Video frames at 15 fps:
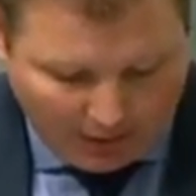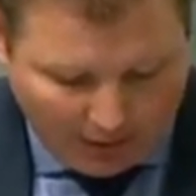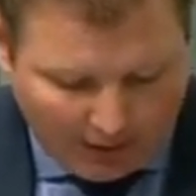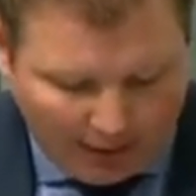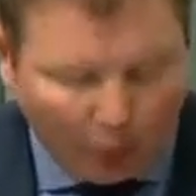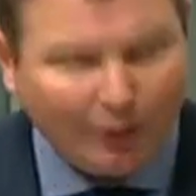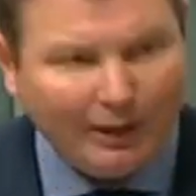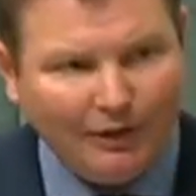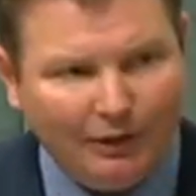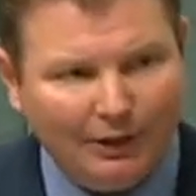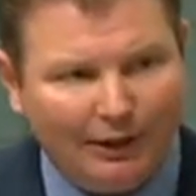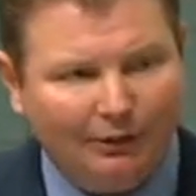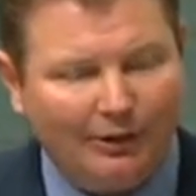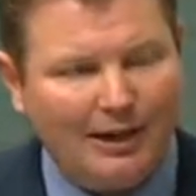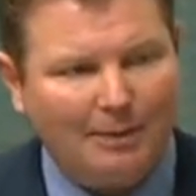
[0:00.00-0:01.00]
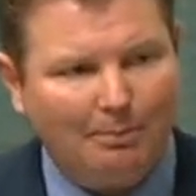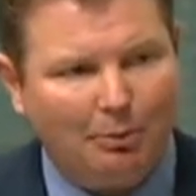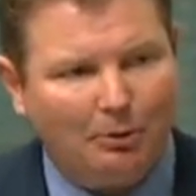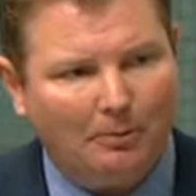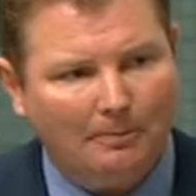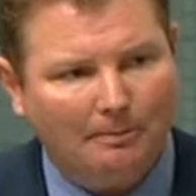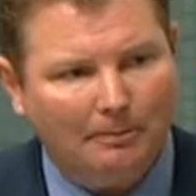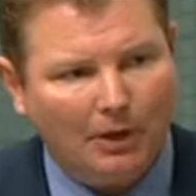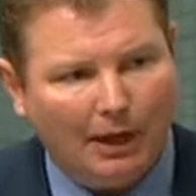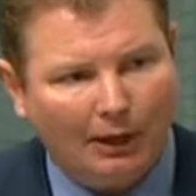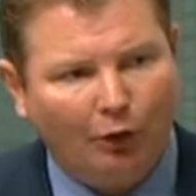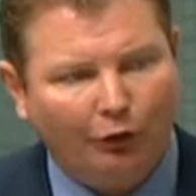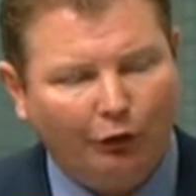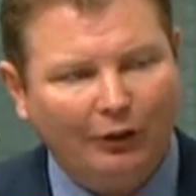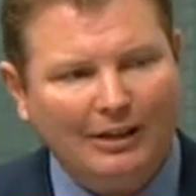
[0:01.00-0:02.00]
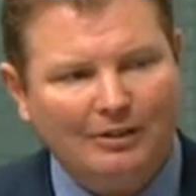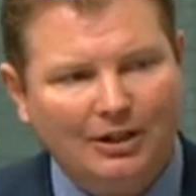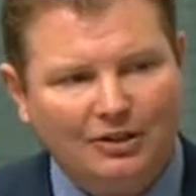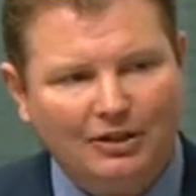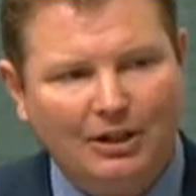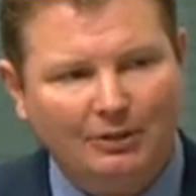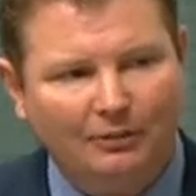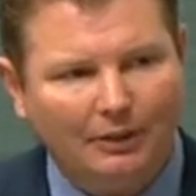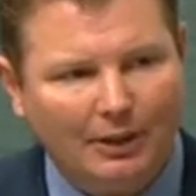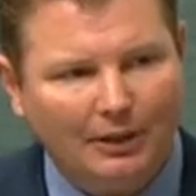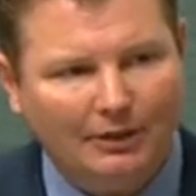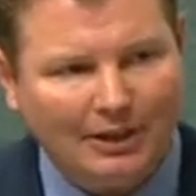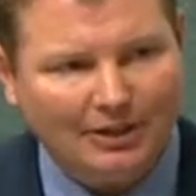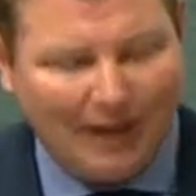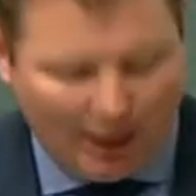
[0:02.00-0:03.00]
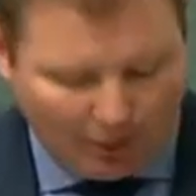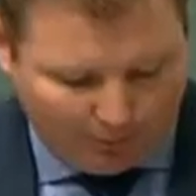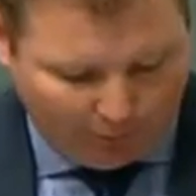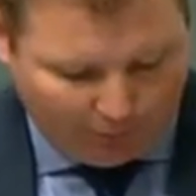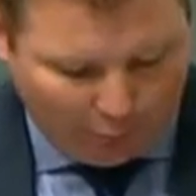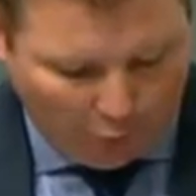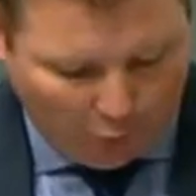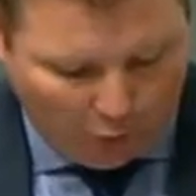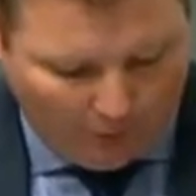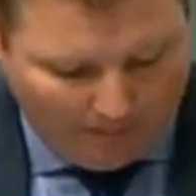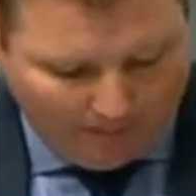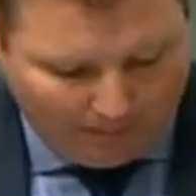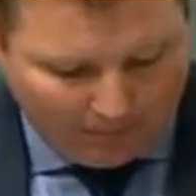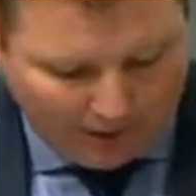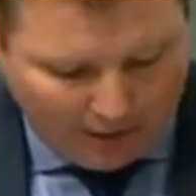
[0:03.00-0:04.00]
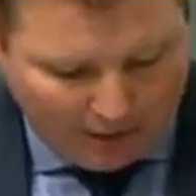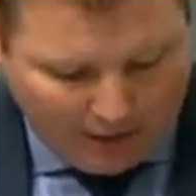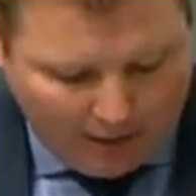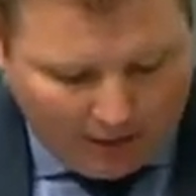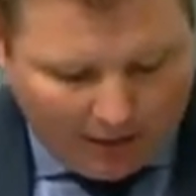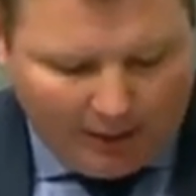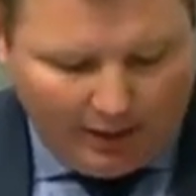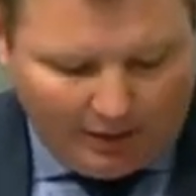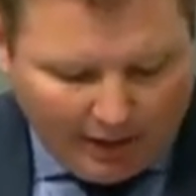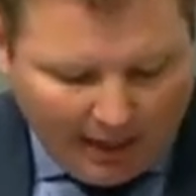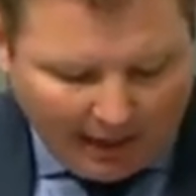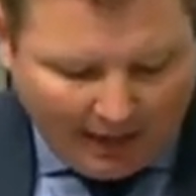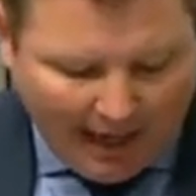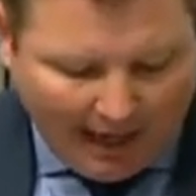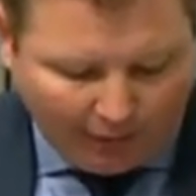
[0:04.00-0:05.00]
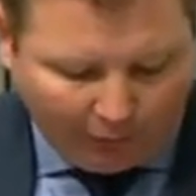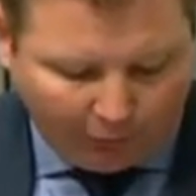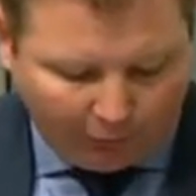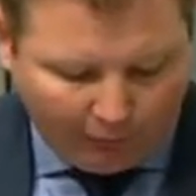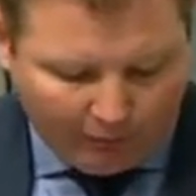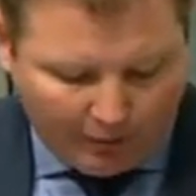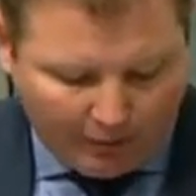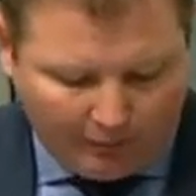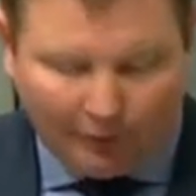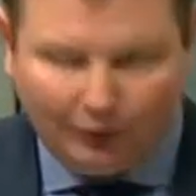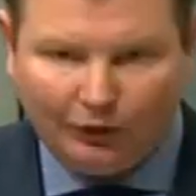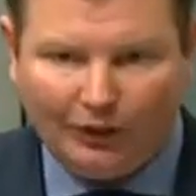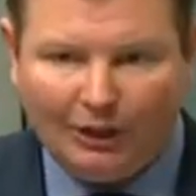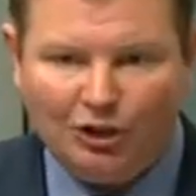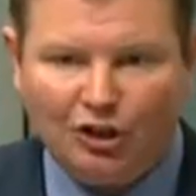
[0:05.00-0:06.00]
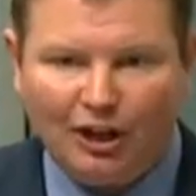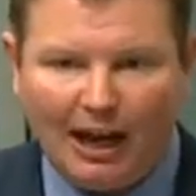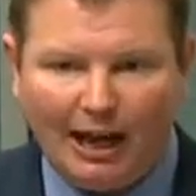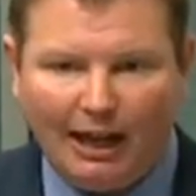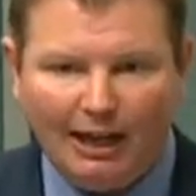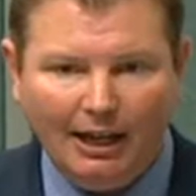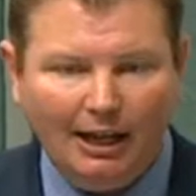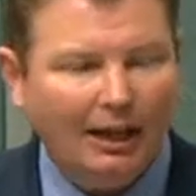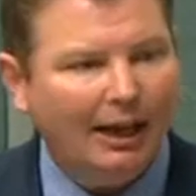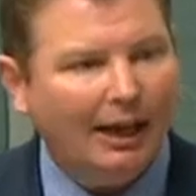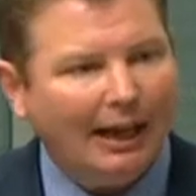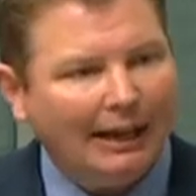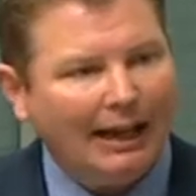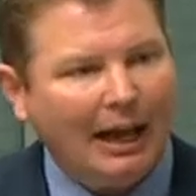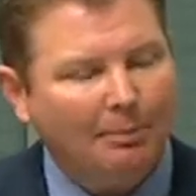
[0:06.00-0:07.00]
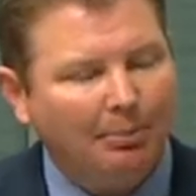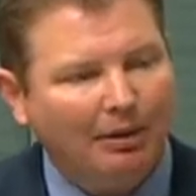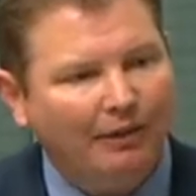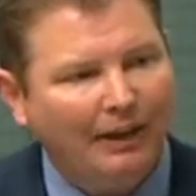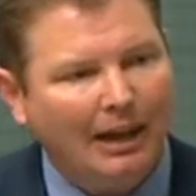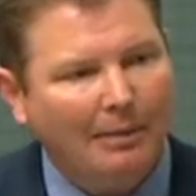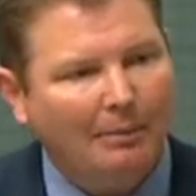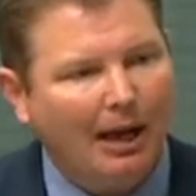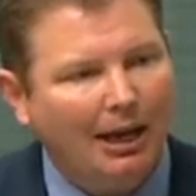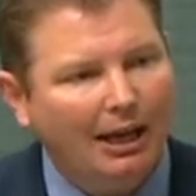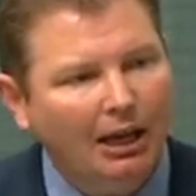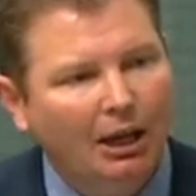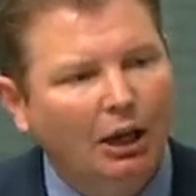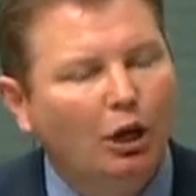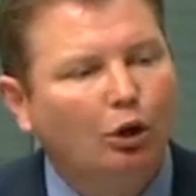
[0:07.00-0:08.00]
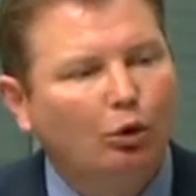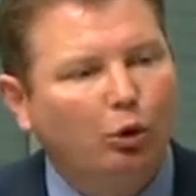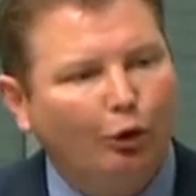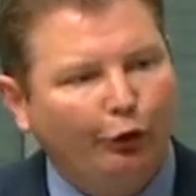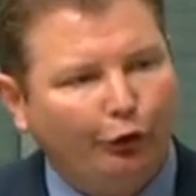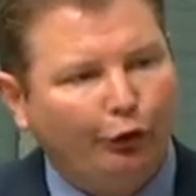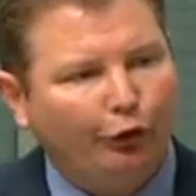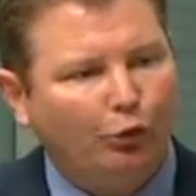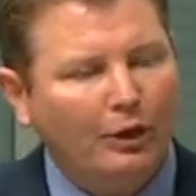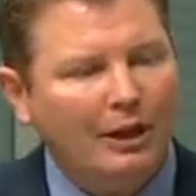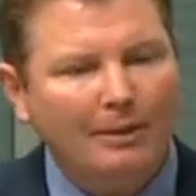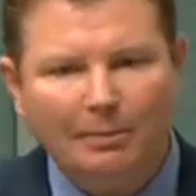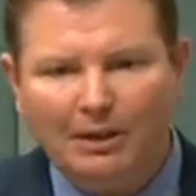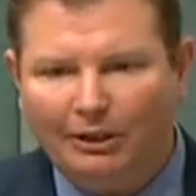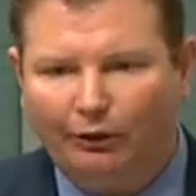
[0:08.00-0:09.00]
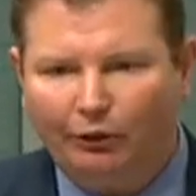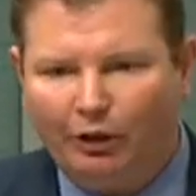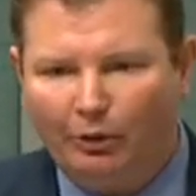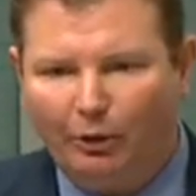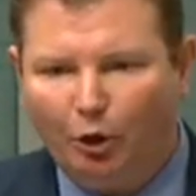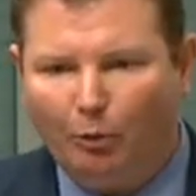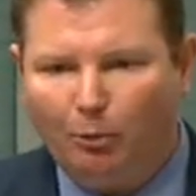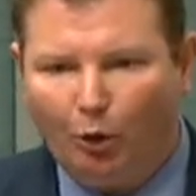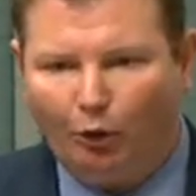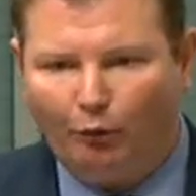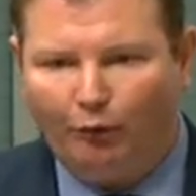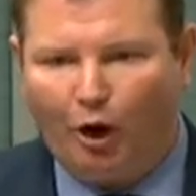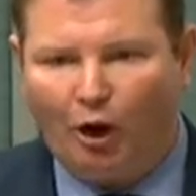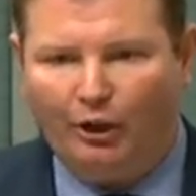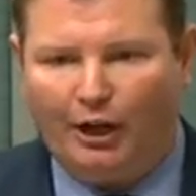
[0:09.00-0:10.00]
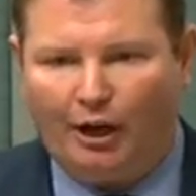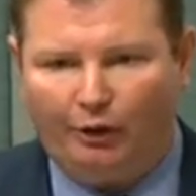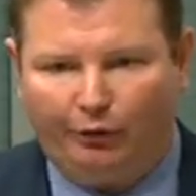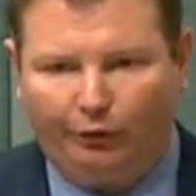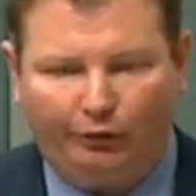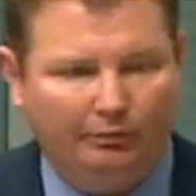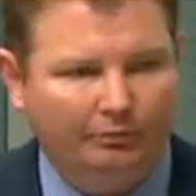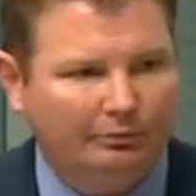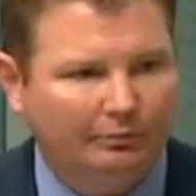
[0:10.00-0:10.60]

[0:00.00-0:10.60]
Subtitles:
And I'll give you an example, and I've said this in this House before. NICNAS, the TGA and APVMA cross 3 ministerial portfolios.